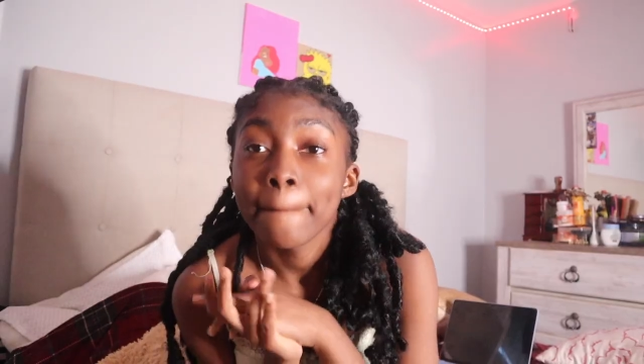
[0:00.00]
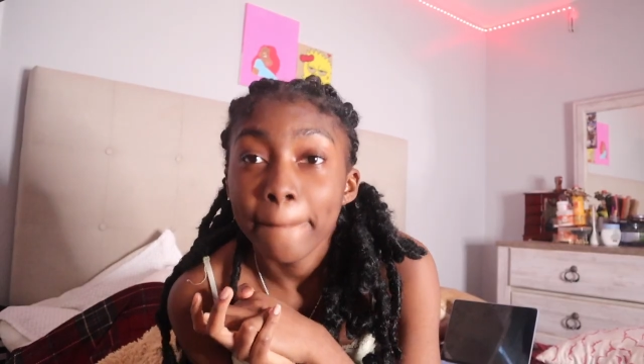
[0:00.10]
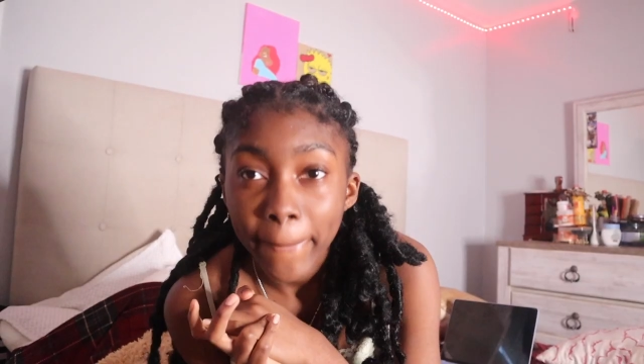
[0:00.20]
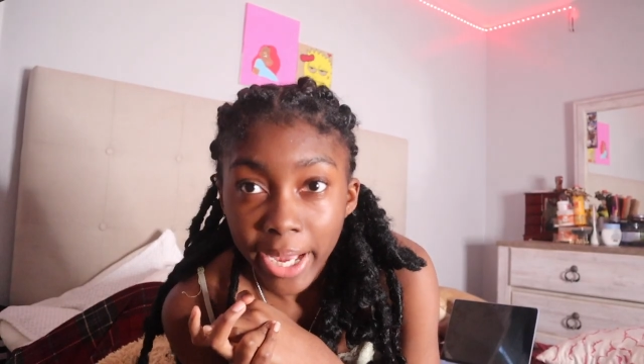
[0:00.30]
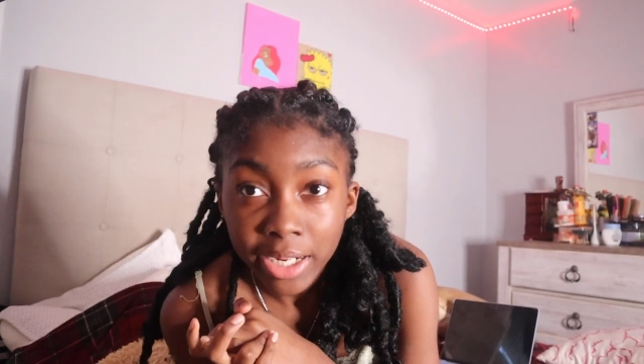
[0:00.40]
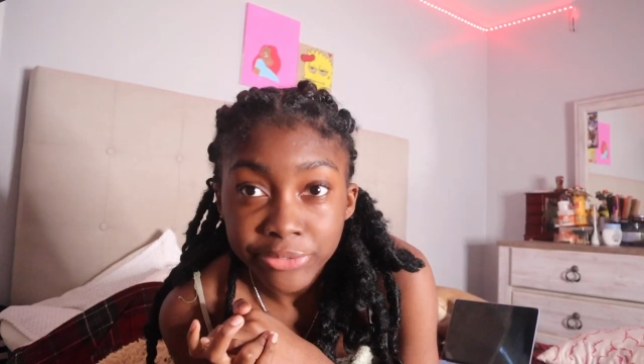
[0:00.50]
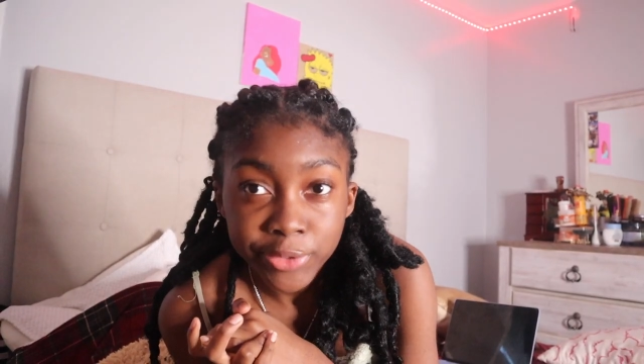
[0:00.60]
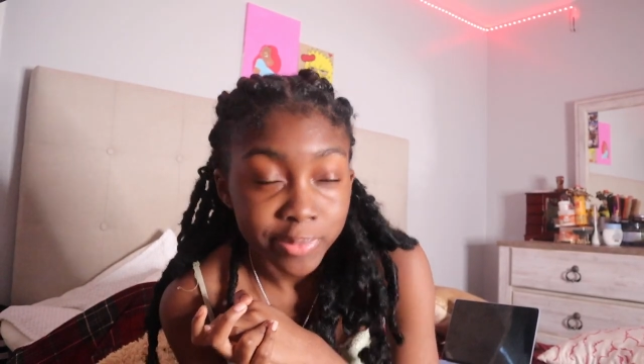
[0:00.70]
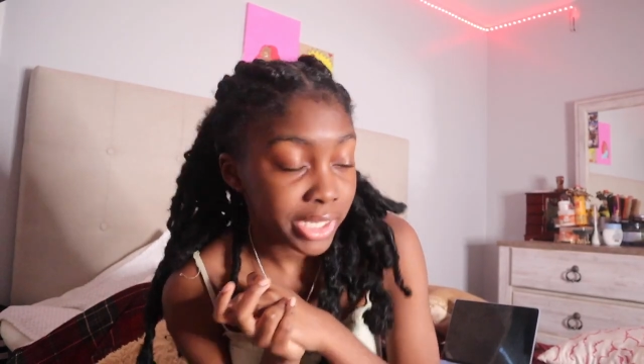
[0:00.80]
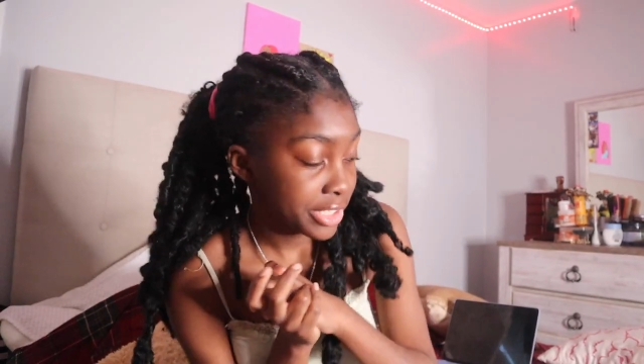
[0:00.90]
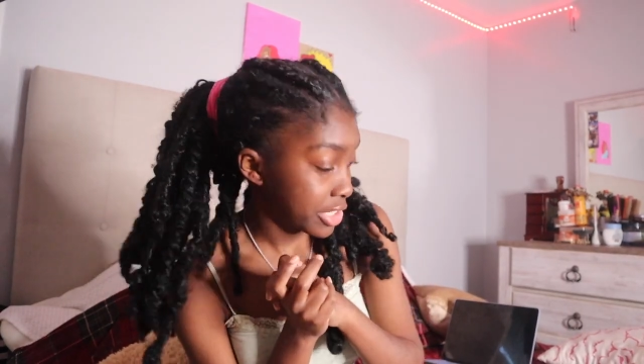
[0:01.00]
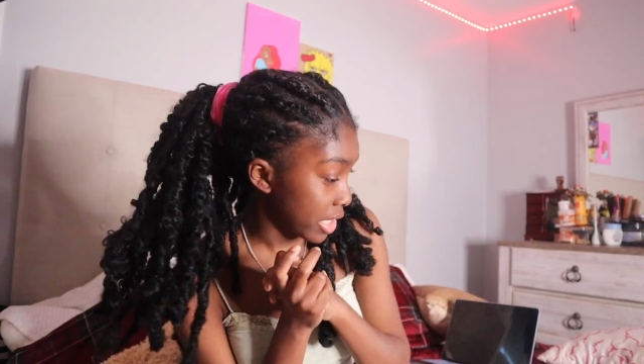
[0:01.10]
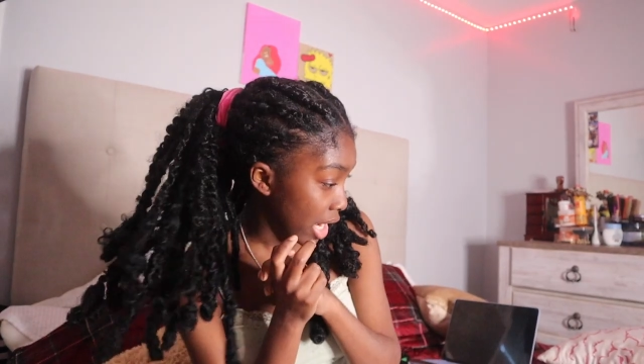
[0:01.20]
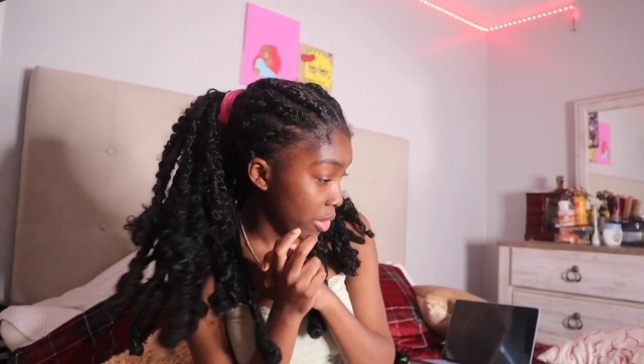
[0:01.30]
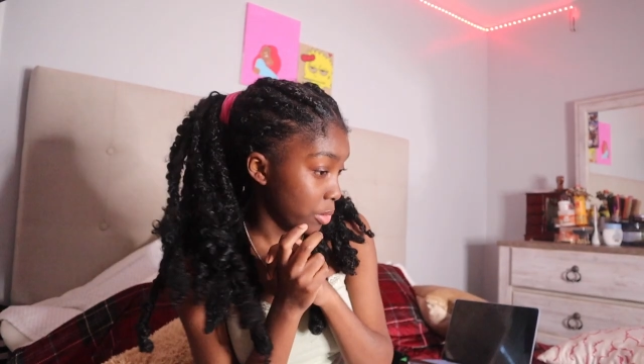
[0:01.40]
I'm back from my
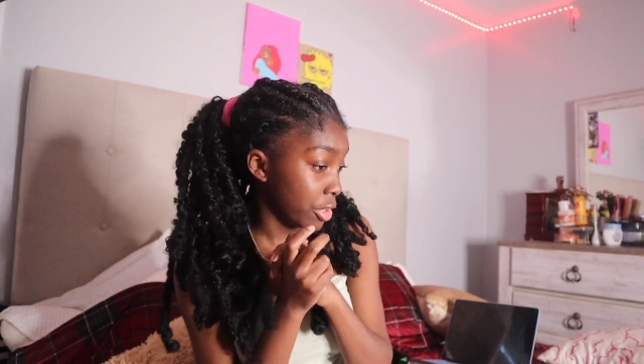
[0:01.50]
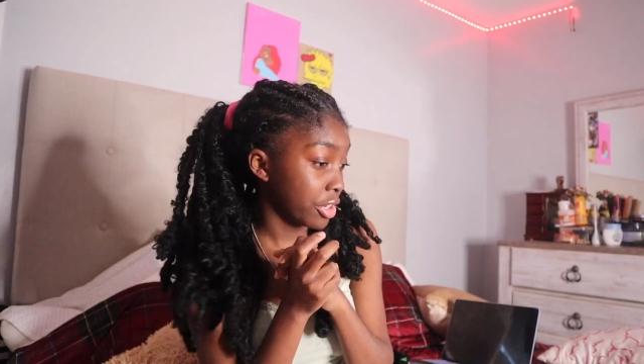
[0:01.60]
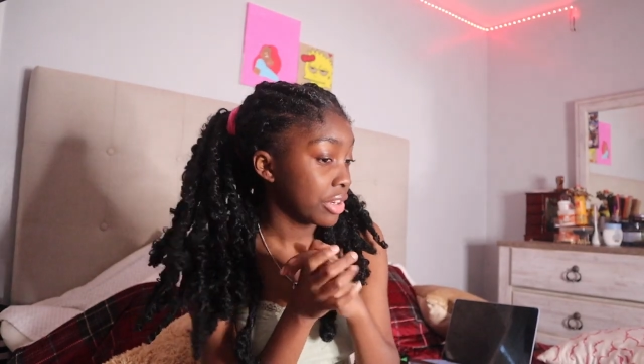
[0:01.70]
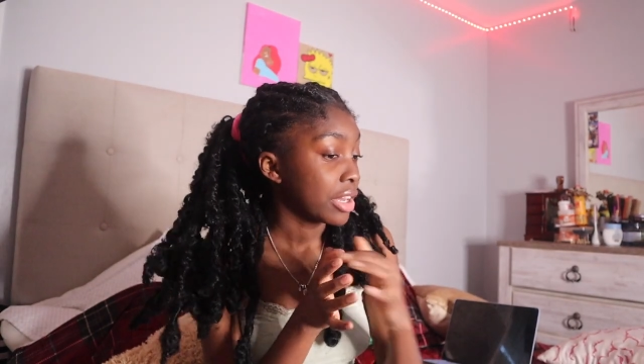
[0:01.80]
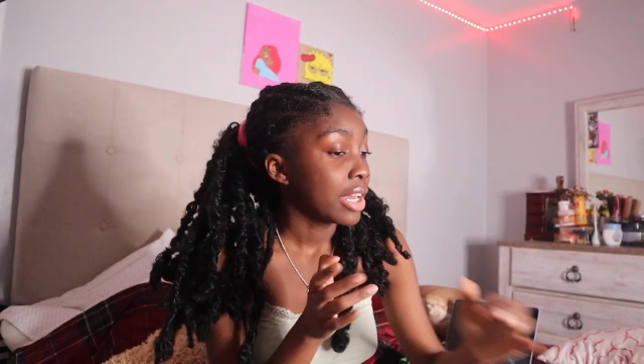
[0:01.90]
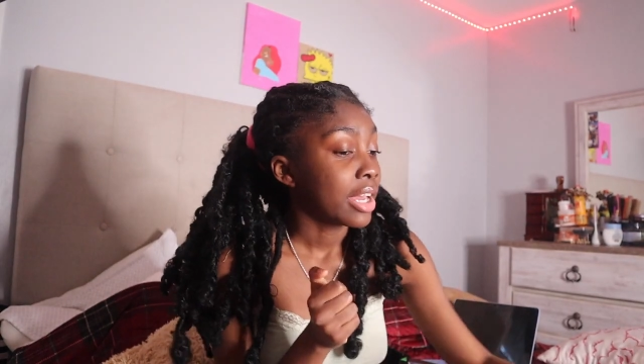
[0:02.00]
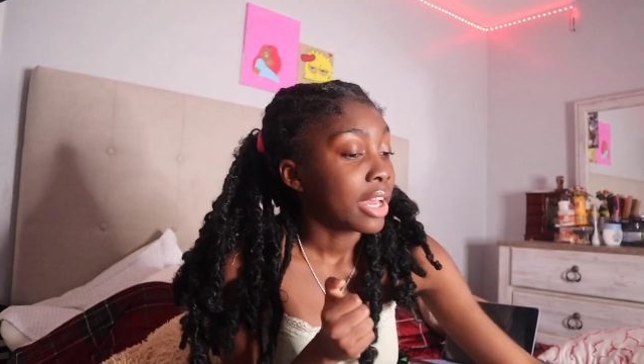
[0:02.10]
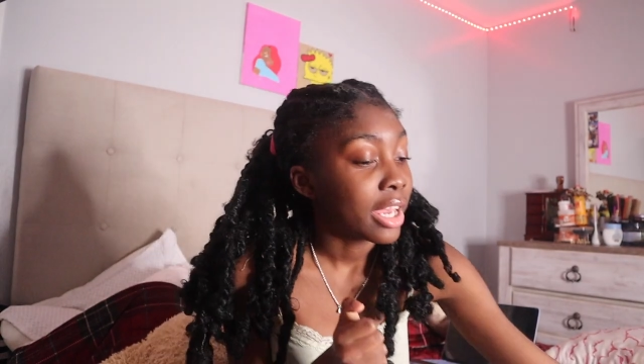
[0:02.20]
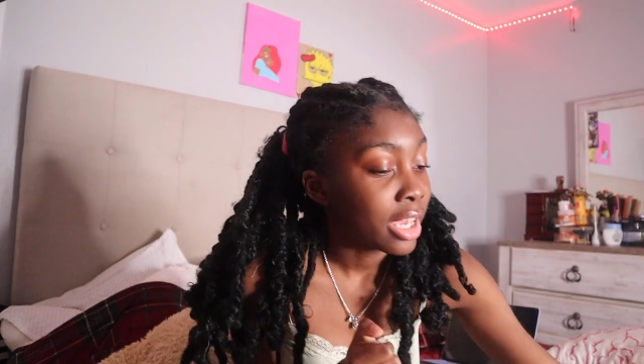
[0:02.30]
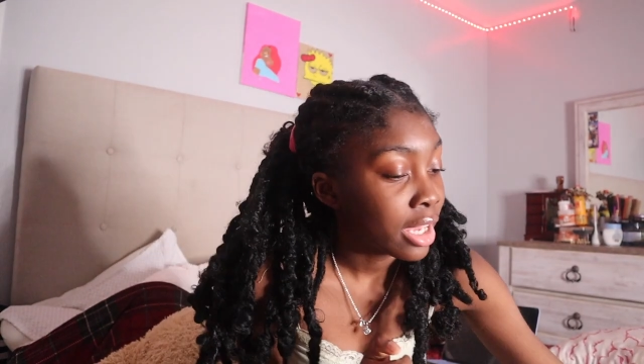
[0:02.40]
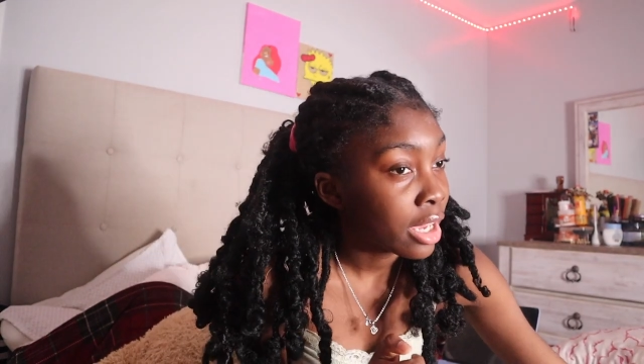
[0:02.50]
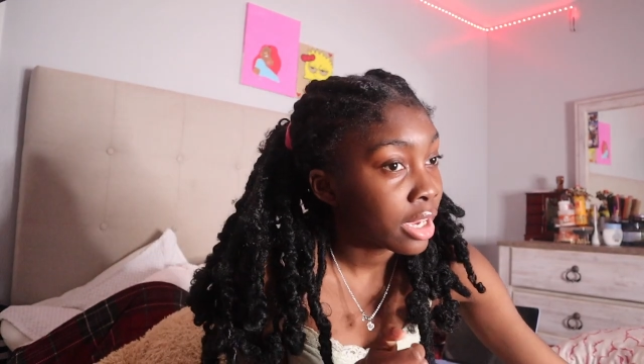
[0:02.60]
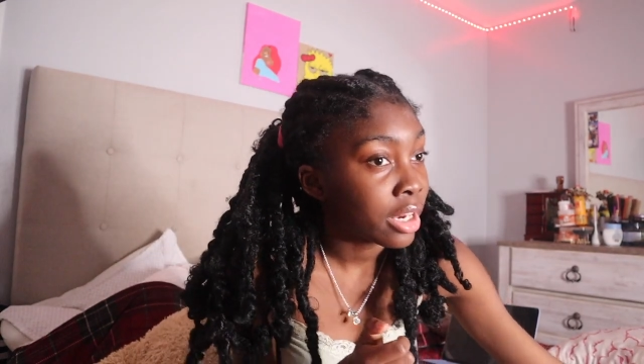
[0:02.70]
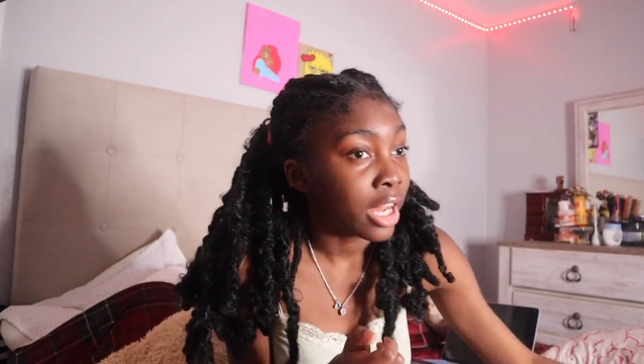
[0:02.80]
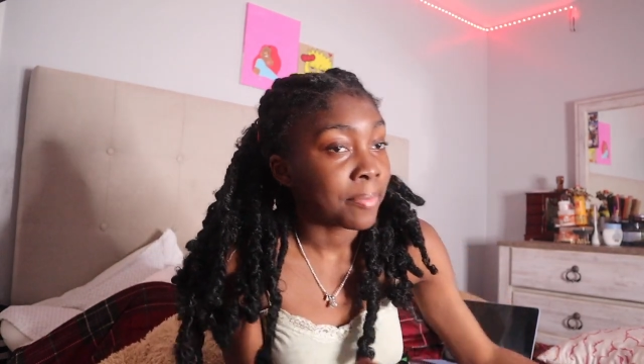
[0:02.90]
shower
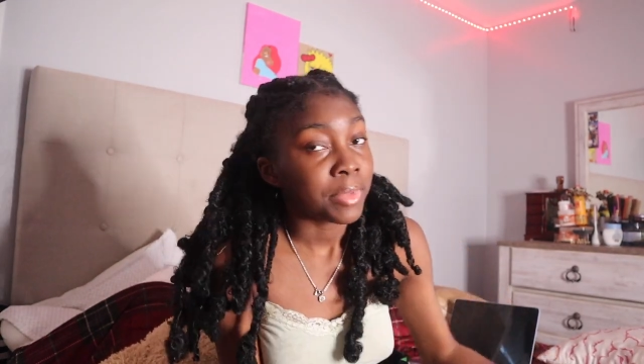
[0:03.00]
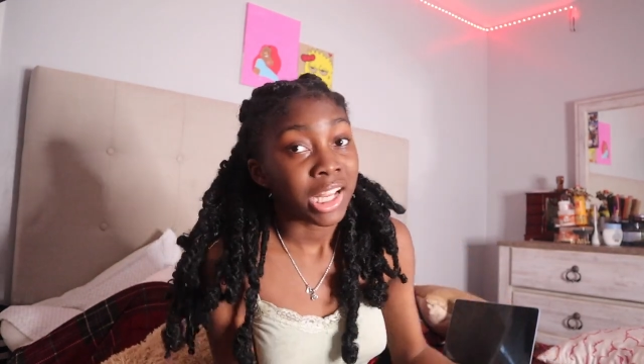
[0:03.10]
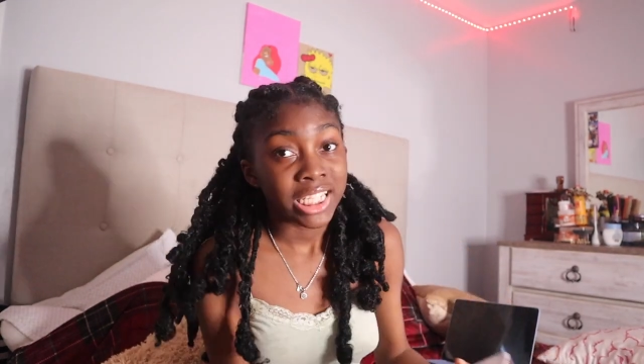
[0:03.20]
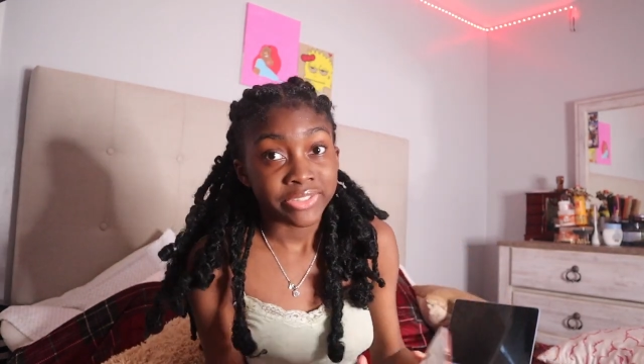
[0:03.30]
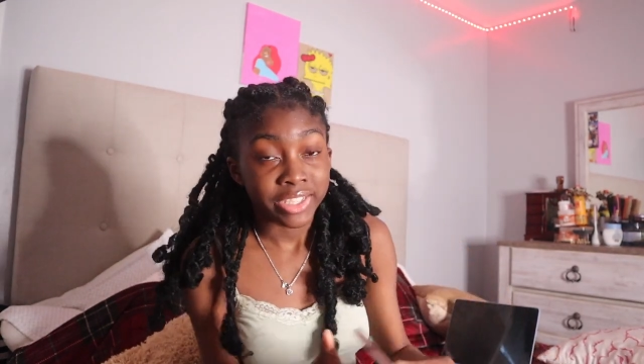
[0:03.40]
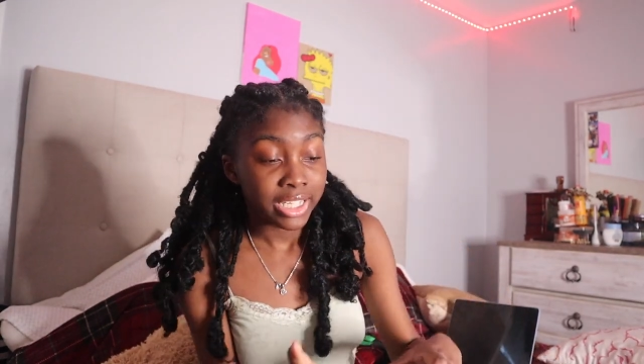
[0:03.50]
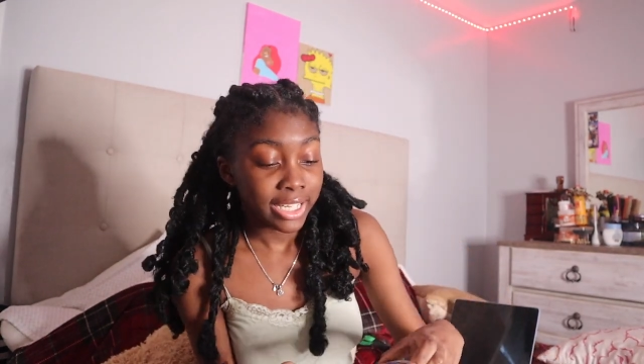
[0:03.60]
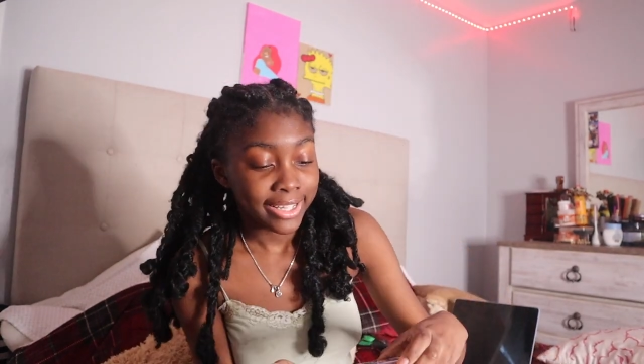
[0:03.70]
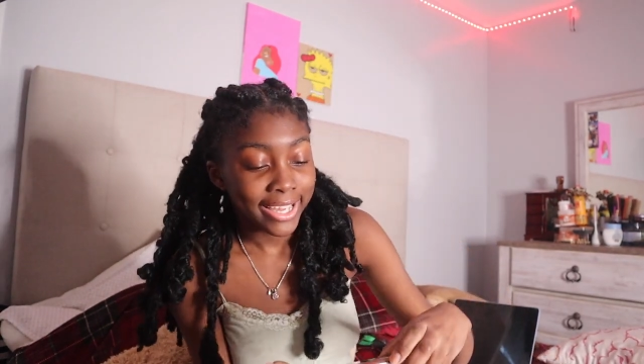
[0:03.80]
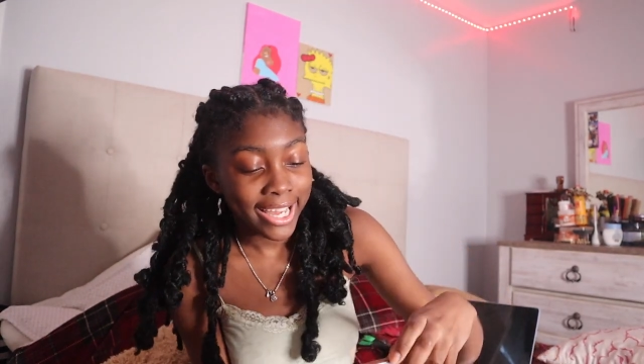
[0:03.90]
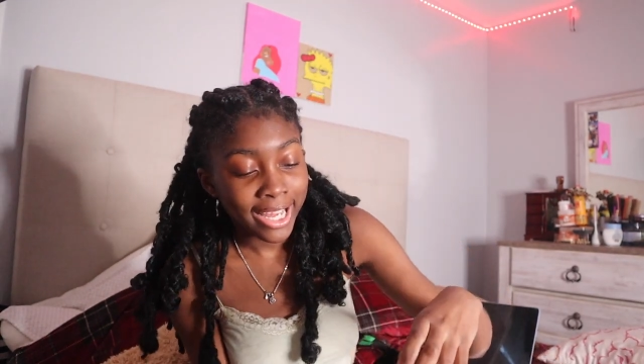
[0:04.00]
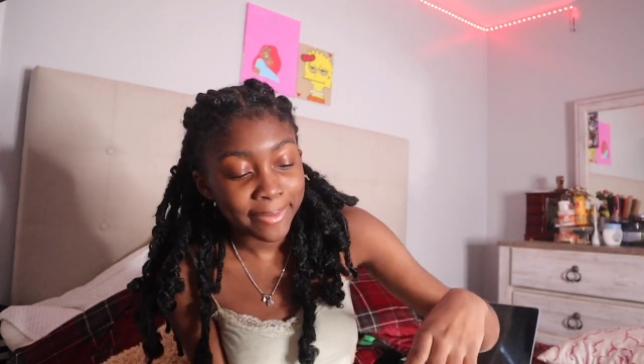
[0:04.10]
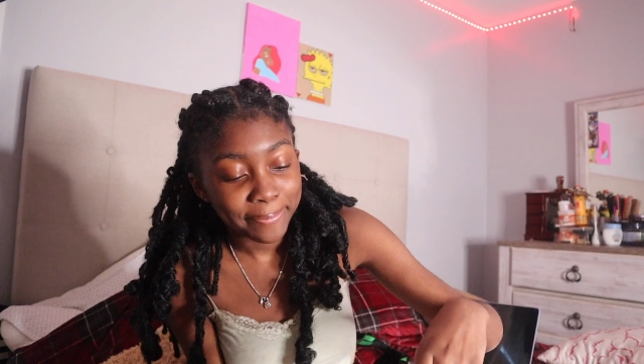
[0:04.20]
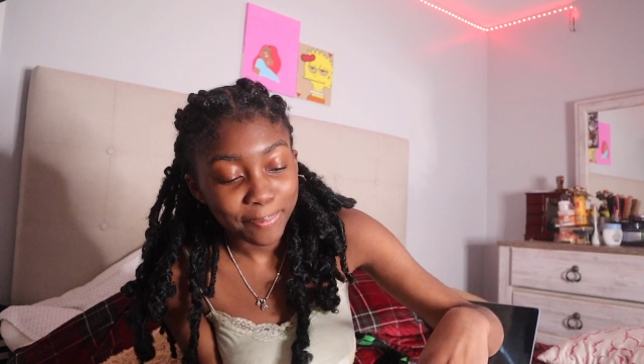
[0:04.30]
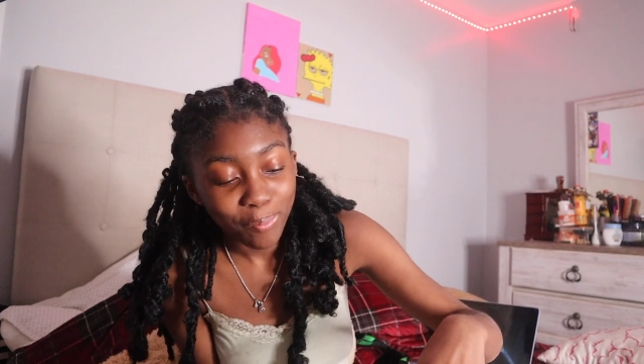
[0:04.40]
and I'm not even gonna cap.